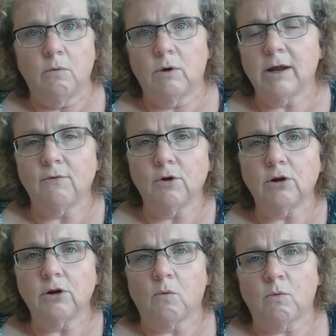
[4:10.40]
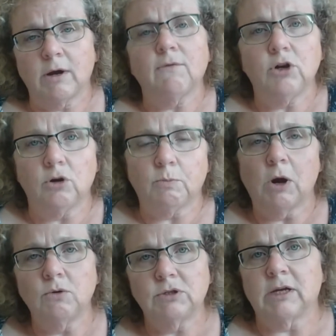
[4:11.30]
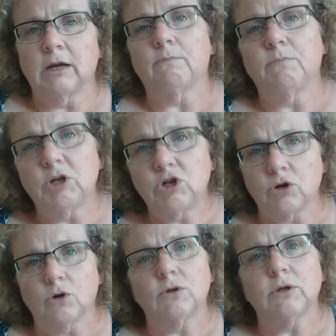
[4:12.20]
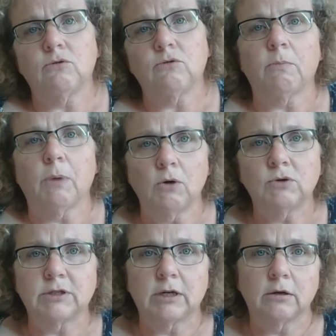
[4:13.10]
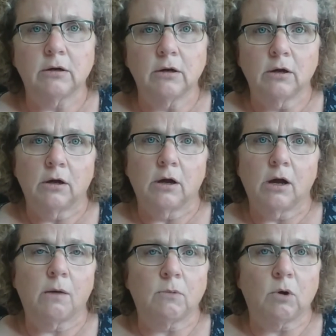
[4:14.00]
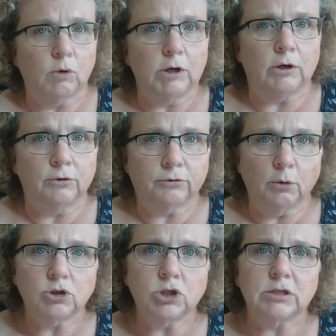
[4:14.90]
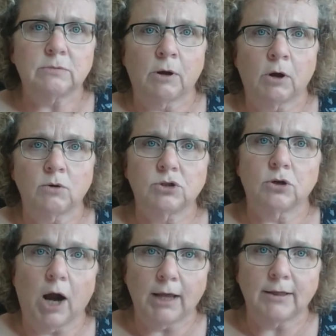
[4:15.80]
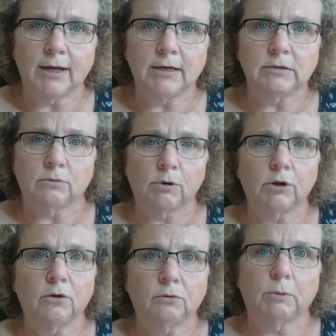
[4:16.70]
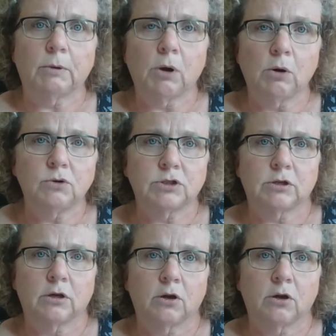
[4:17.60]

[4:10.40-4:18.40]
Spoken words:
whenever you're posting, be sure that you are posting real. Don't just post your highlight reels, but post